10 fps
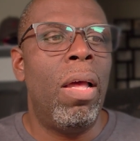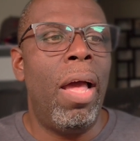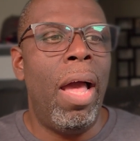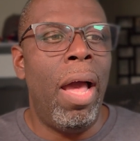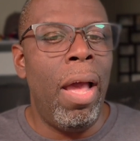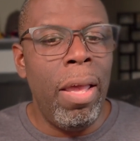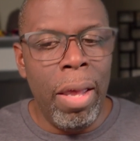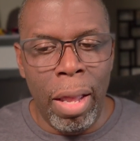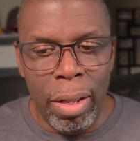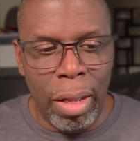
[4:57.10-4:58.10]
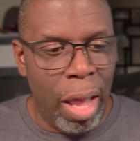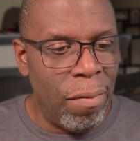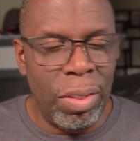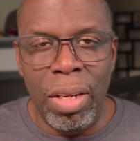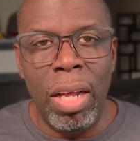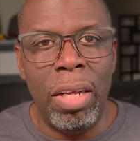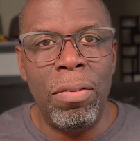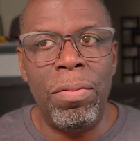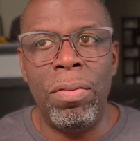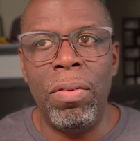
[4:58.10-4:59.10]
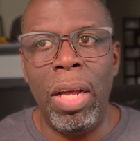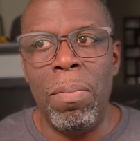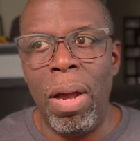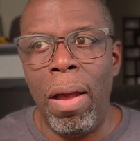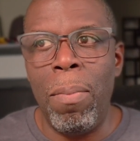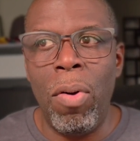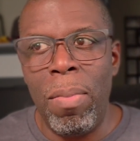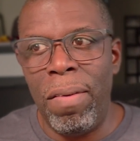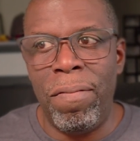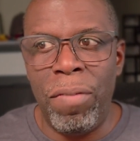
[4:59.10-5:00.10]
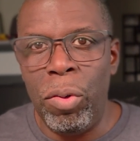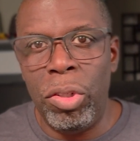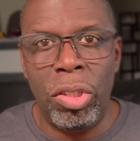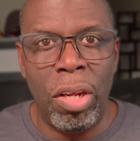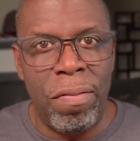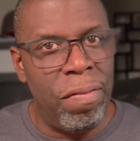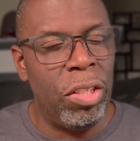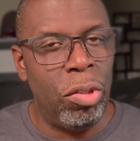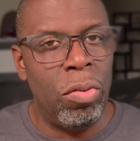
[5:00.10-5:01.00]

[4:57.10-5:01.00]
I have a love I bought my first official